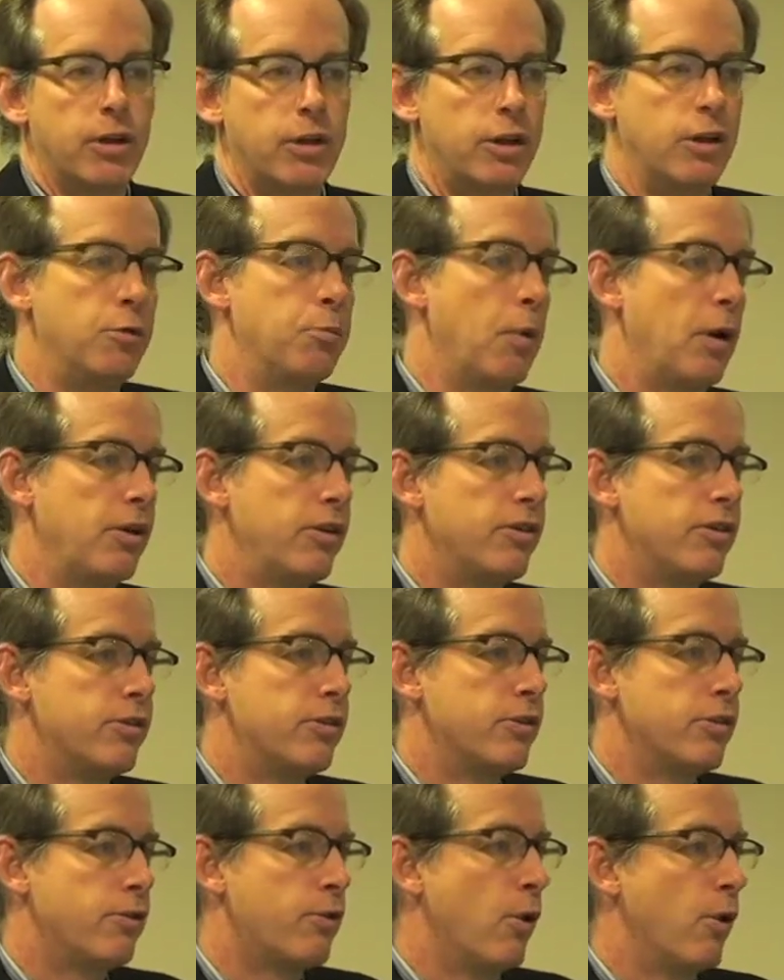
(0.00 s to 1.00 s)
These places,
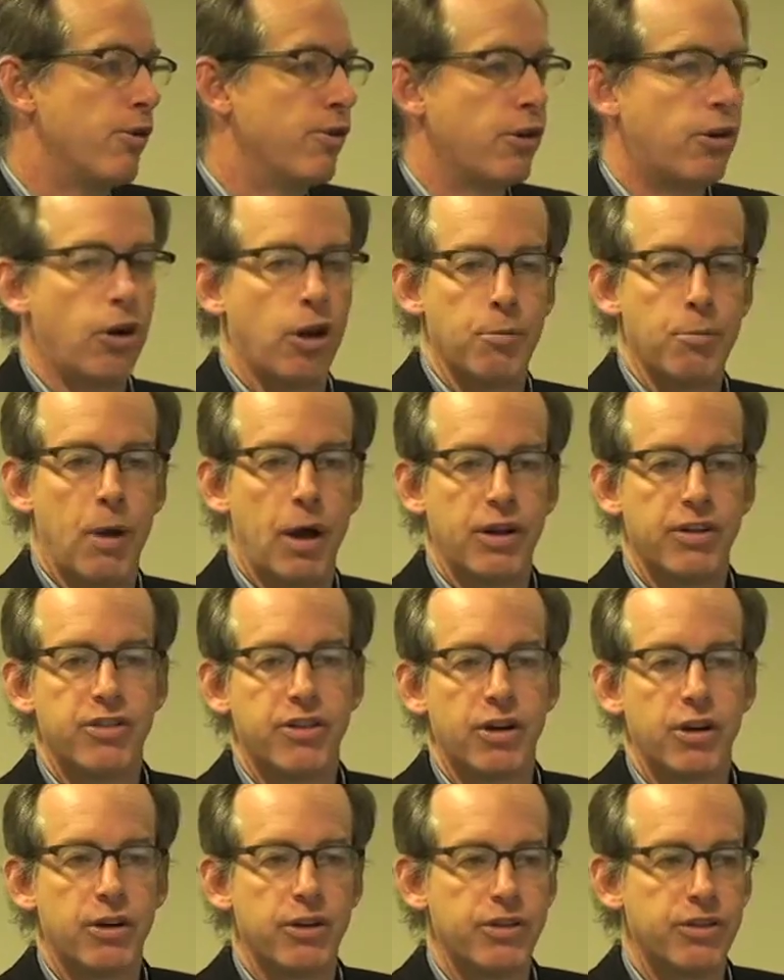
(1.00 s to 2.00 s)
of course, are called
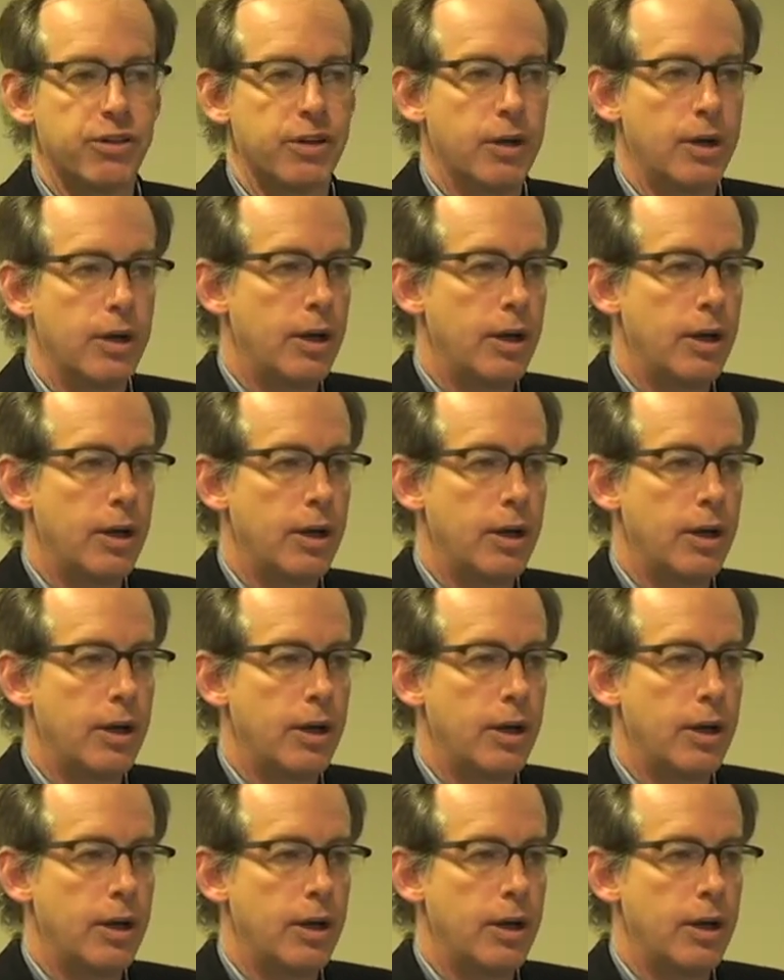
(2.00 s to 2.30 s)
monasteries.